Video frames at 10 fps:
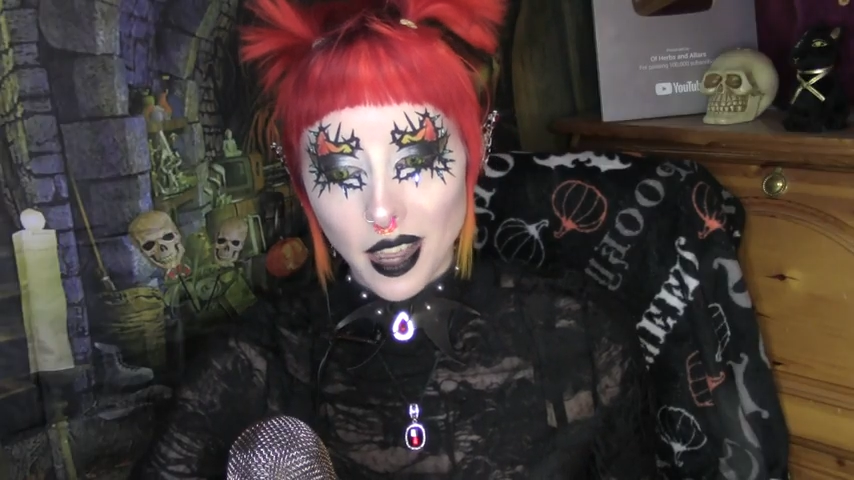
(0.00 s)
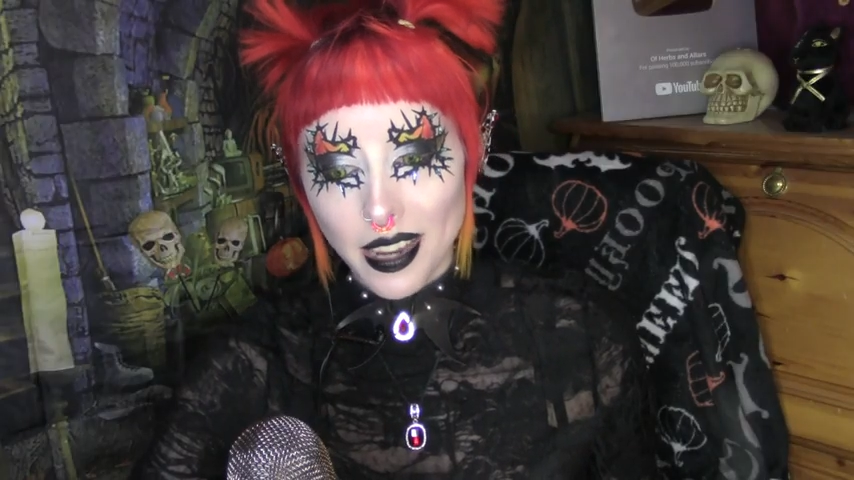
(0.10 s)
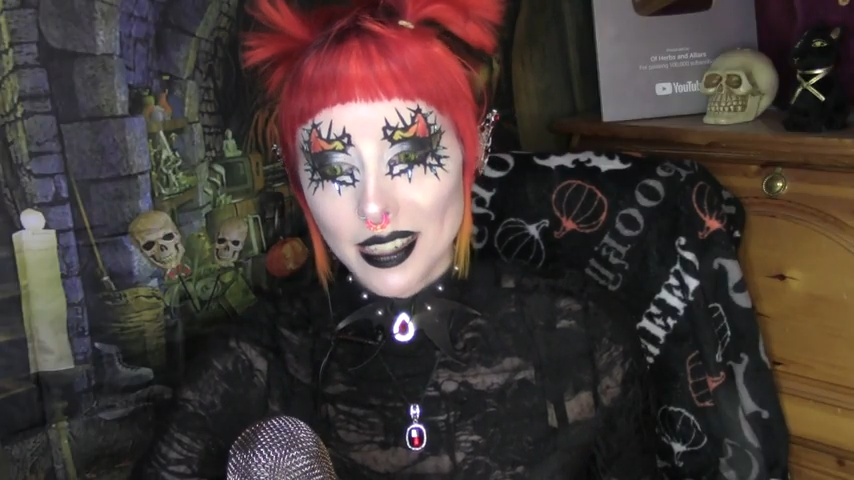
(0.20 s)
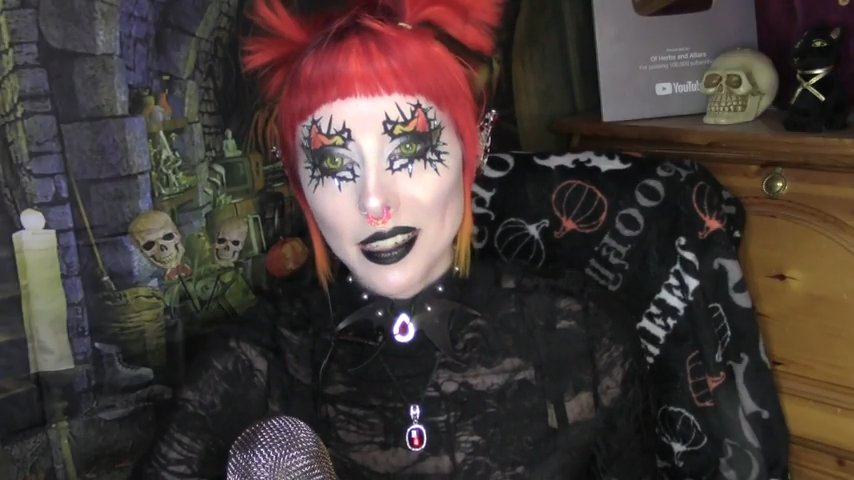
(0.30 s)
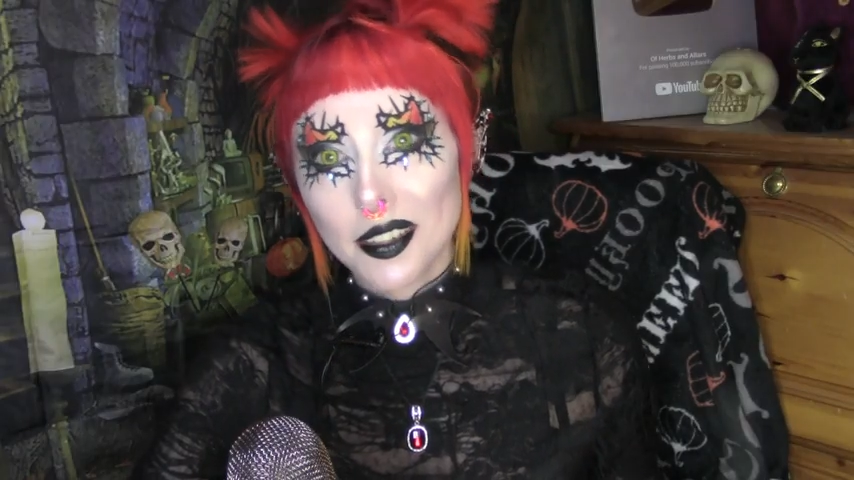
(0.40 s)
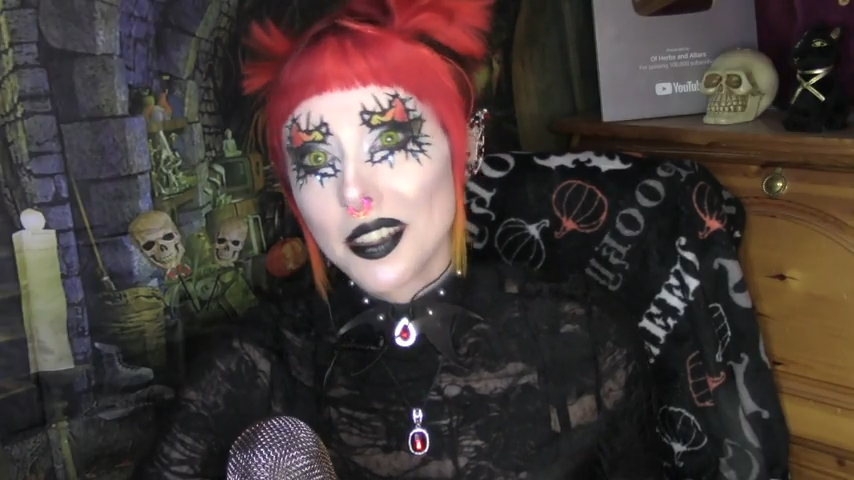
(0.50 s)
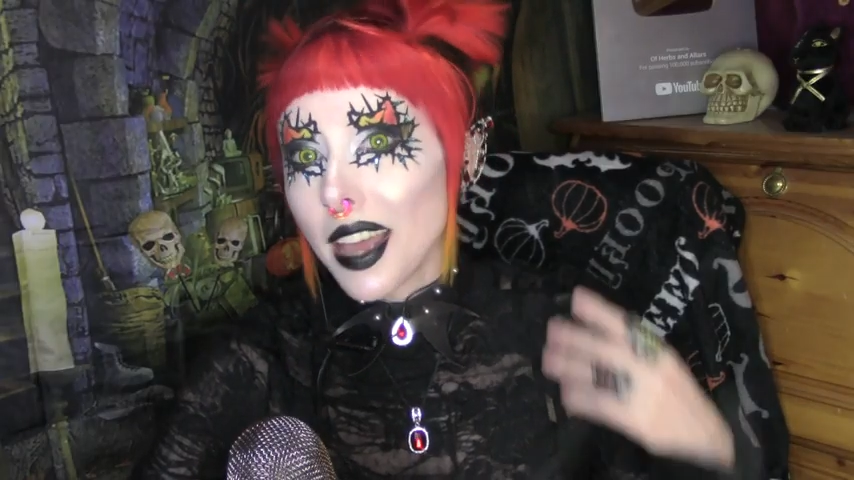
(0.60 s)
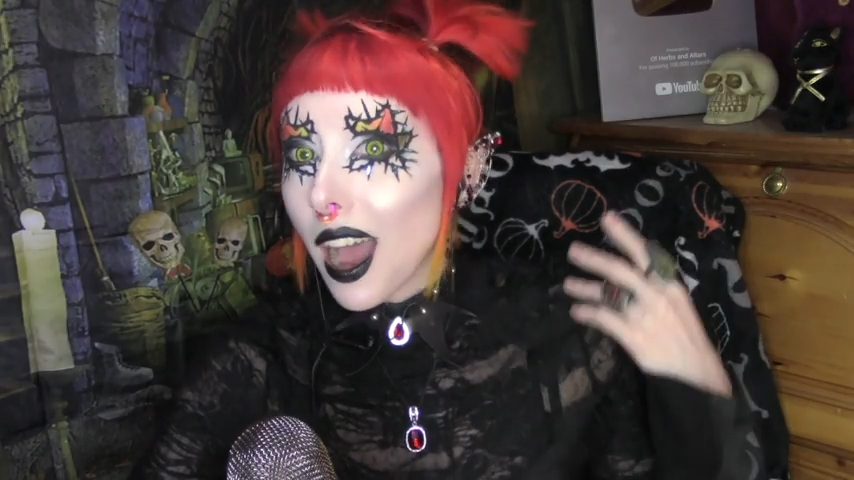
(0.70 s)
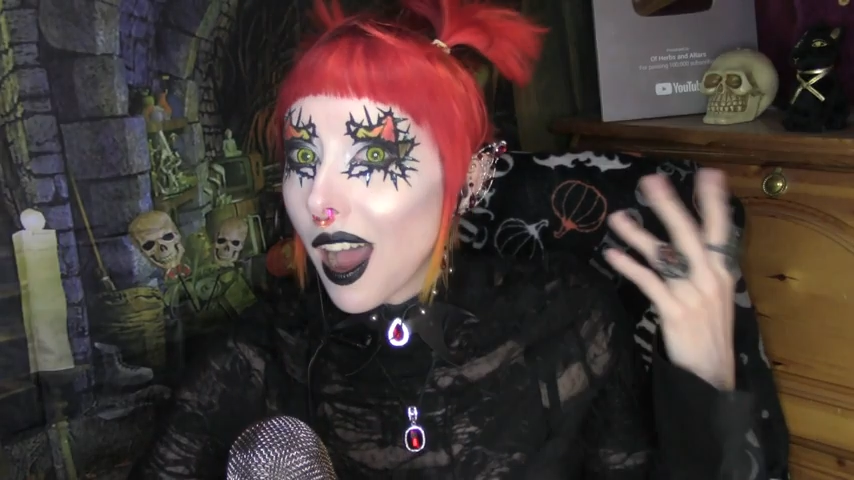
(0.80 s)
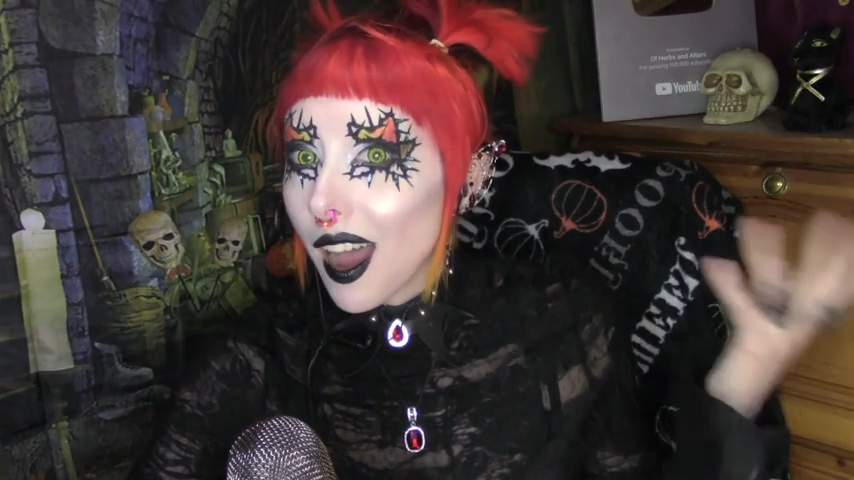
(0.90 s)
likelihood,
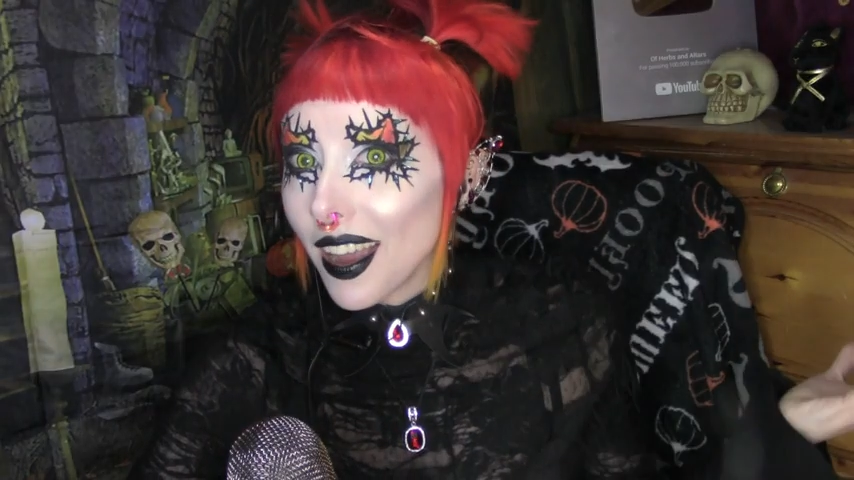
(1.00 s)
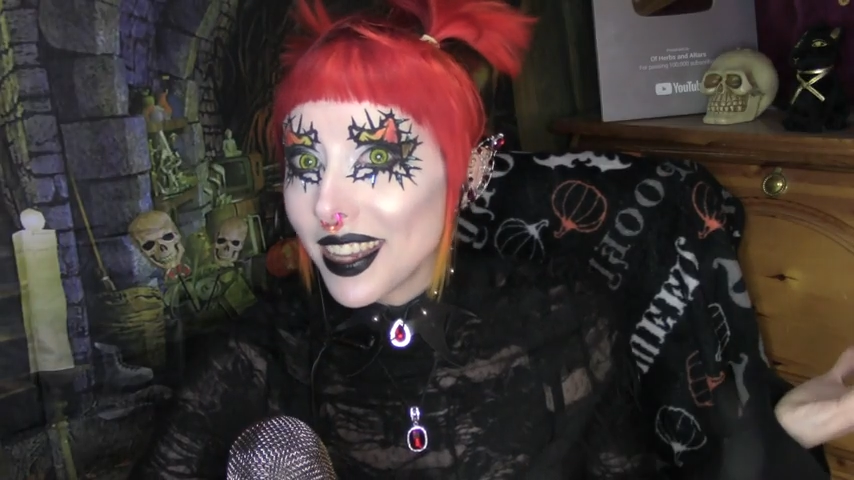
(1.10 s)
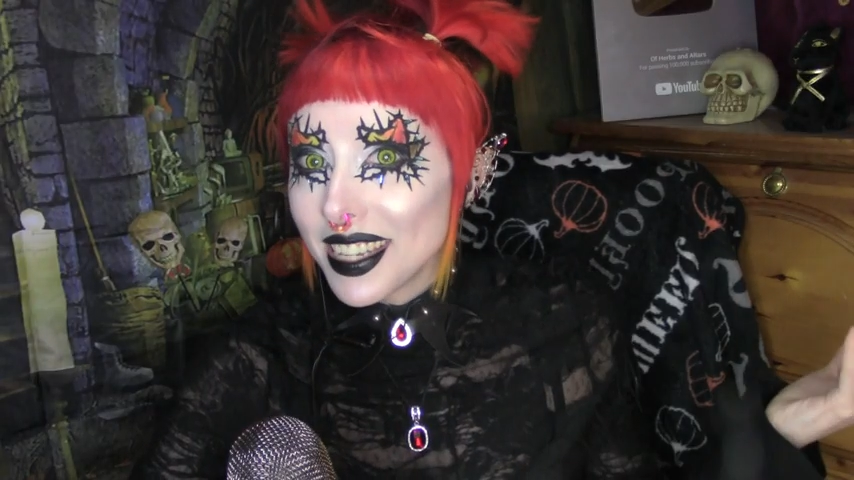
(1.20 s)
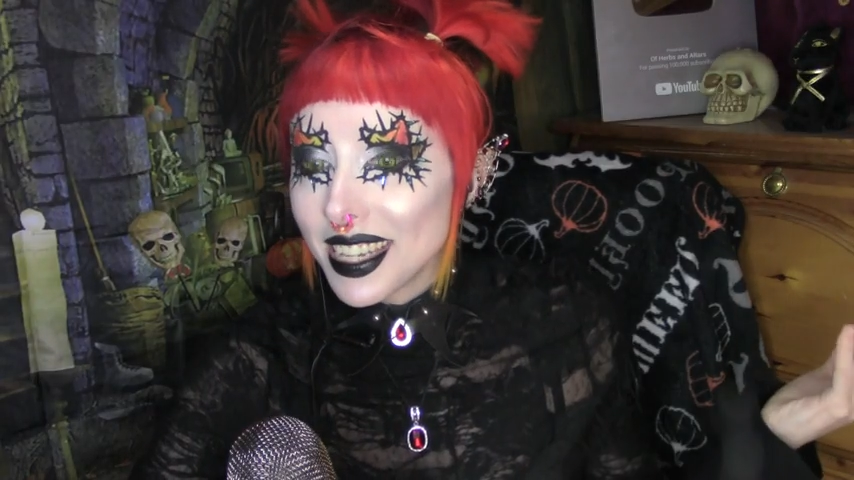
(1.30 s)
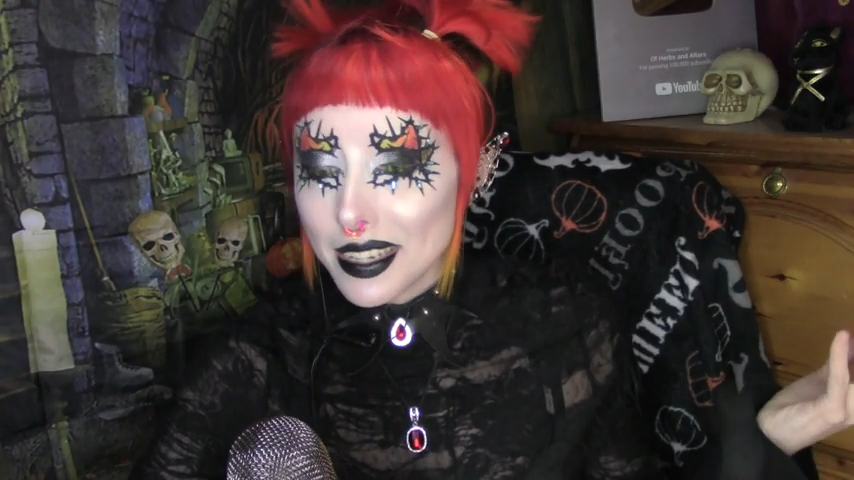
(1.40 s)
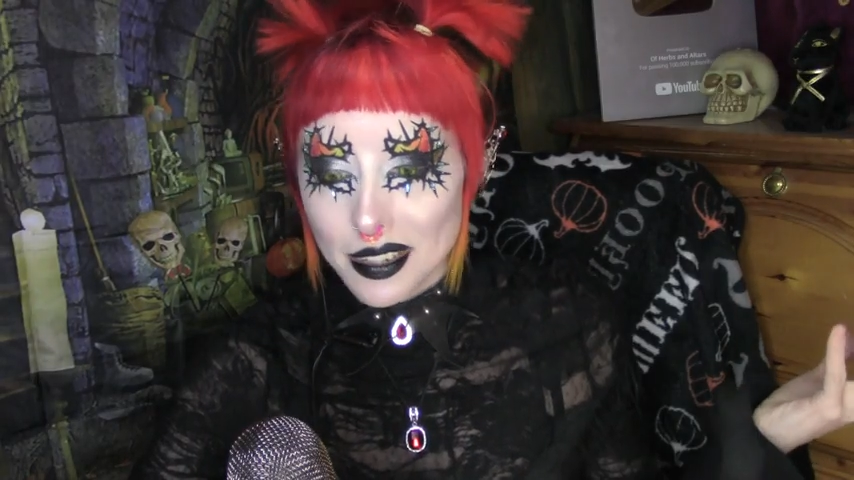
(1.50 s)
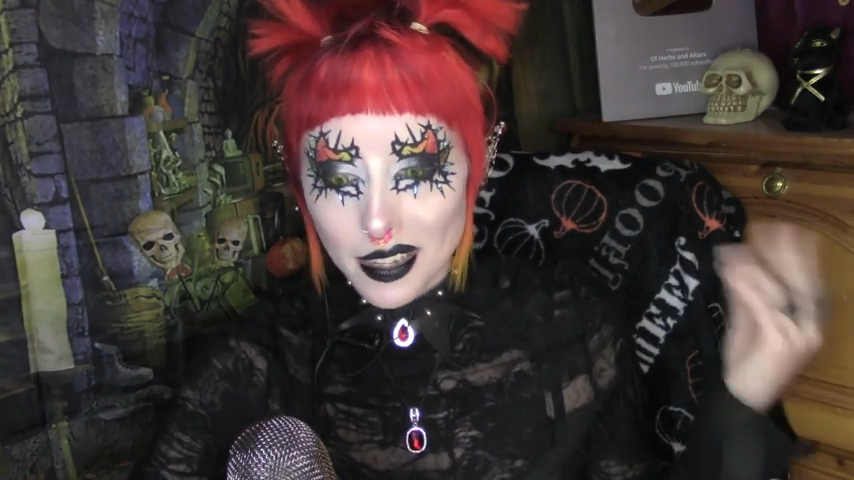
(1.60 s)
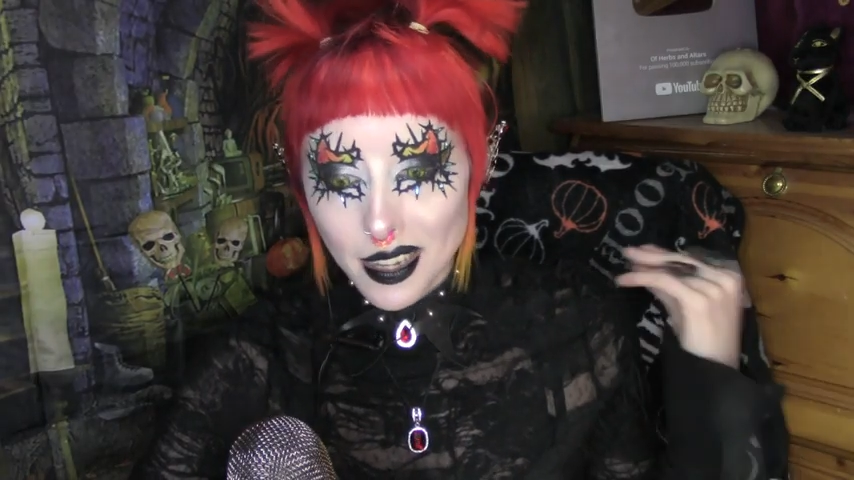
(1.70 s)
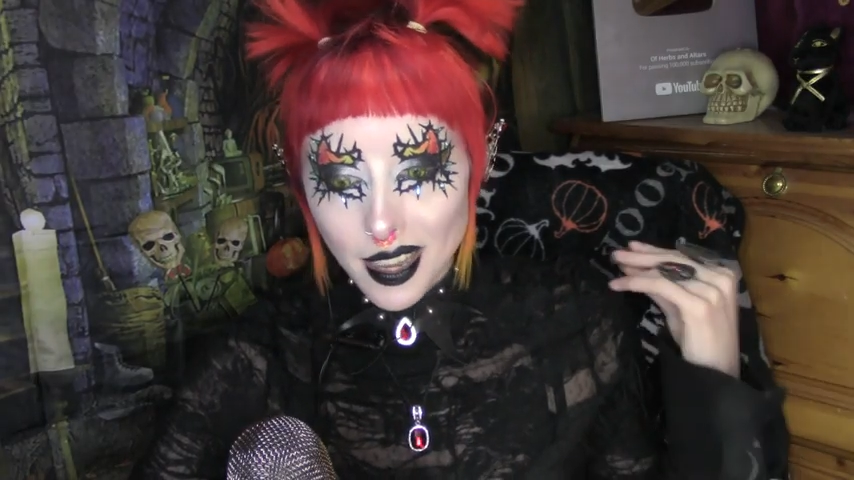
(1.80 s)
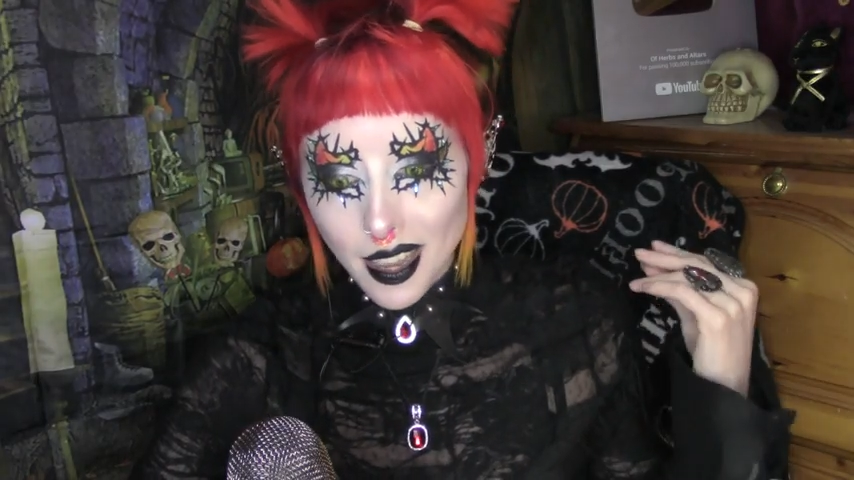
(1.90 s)
I did.